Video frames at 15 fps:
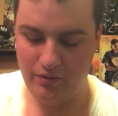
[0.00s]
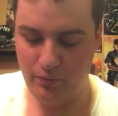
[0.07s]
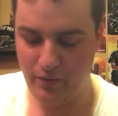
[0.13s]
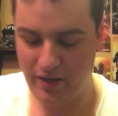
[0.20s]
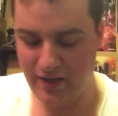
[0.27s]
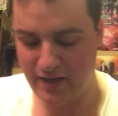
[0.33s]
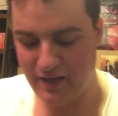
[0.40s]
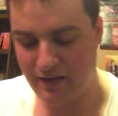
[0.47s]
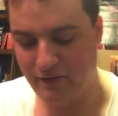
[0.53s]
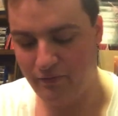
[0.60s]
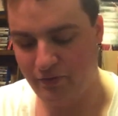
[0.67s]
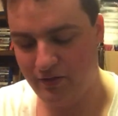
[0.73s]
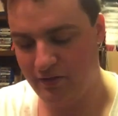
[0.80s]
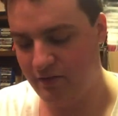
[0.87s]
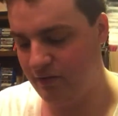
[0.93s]
we
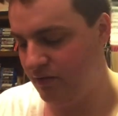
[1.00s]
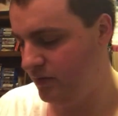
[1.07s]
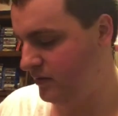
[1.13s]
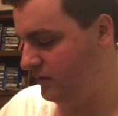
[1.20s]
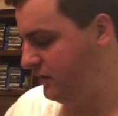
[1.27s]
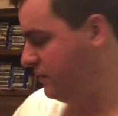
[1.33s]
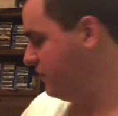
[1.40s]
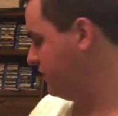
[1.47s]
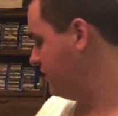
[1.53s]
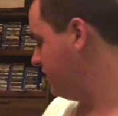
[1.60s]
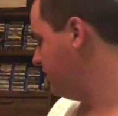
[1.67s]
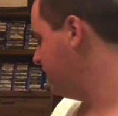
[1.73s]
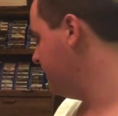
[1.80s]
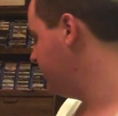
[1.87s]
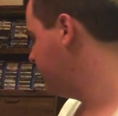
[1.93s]
have
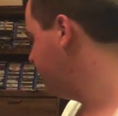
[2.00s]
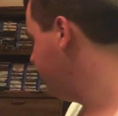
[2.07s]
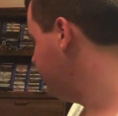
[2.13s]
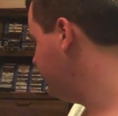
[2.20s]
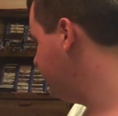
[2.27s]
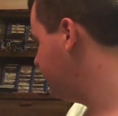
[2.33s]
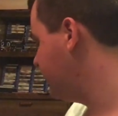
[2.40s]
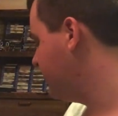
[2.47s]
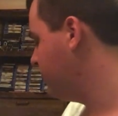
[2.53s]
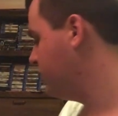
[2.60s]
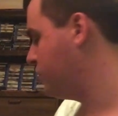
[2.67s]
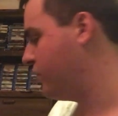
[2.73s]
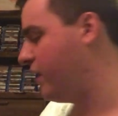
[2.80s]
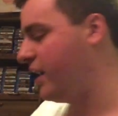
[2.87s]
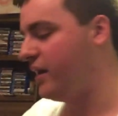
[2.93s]
the CD
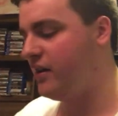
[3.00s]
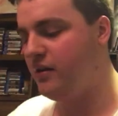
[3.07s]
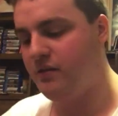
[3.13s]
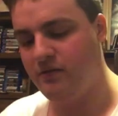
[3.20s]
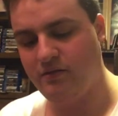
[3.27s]
soundtrack,